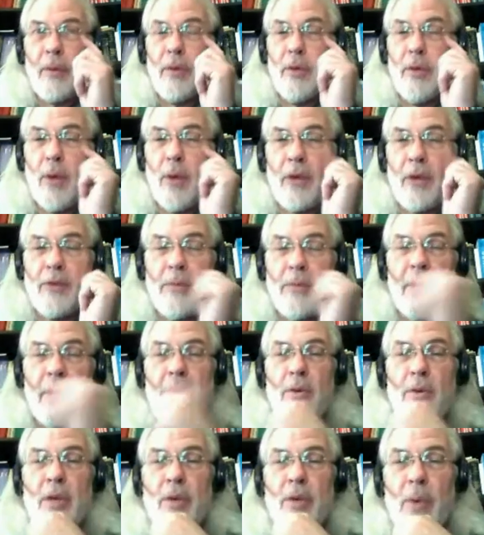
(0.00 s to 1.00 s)
Were you watching me or
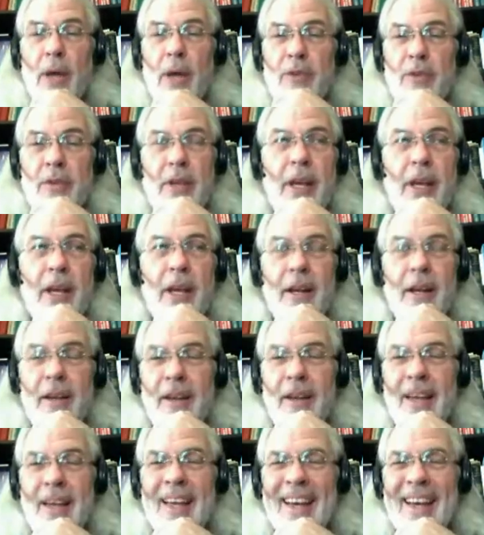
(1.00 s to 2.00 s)
were you watching that?
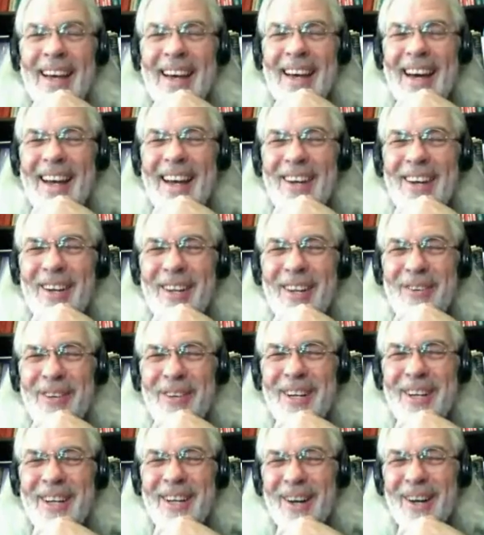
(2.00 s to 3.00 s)
I don't
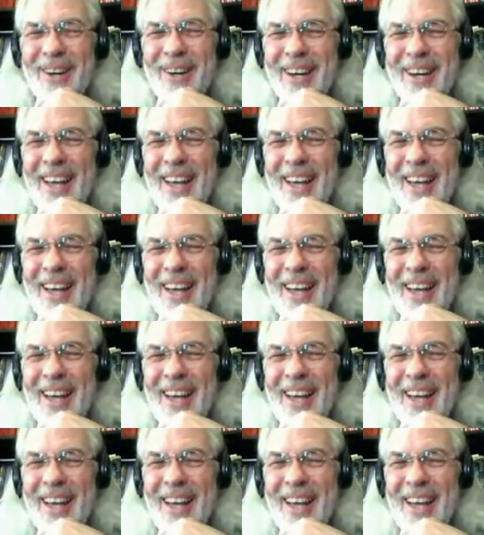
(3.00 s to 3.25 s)
even know.